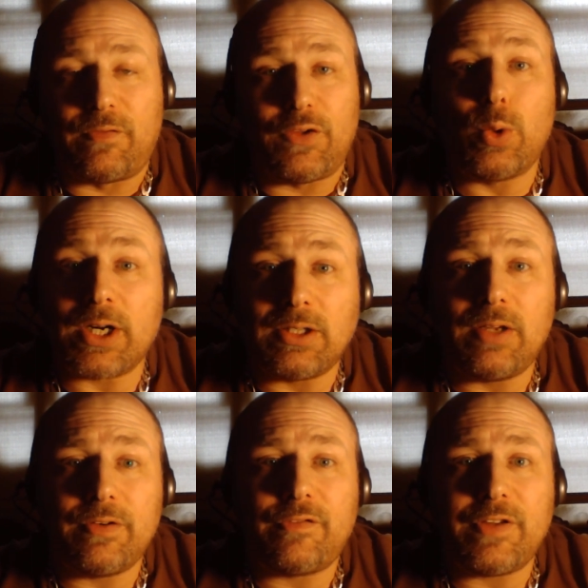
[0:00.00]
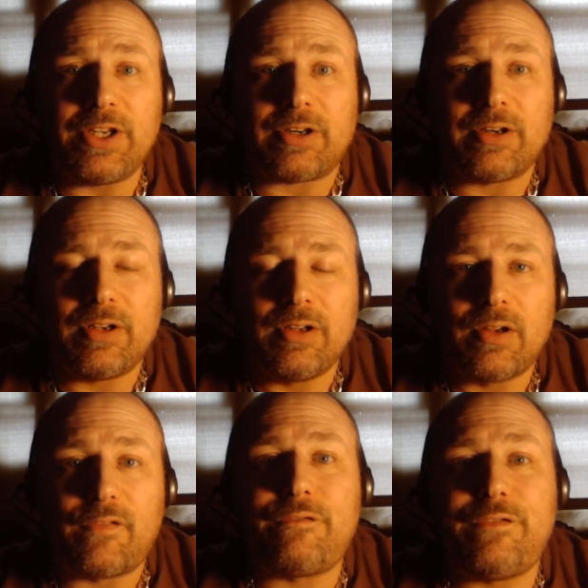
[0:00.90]
if you want to live in fear,
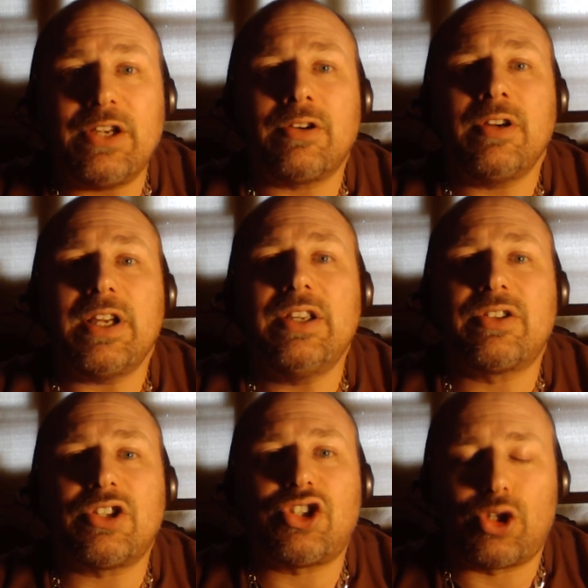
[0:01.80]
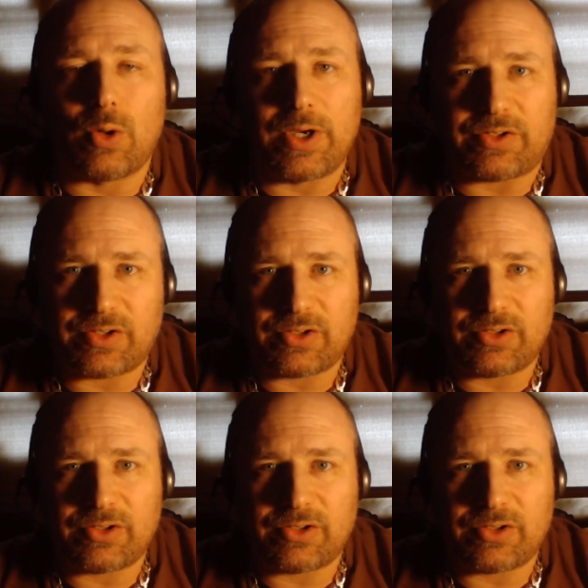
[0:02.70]
fear is a choice.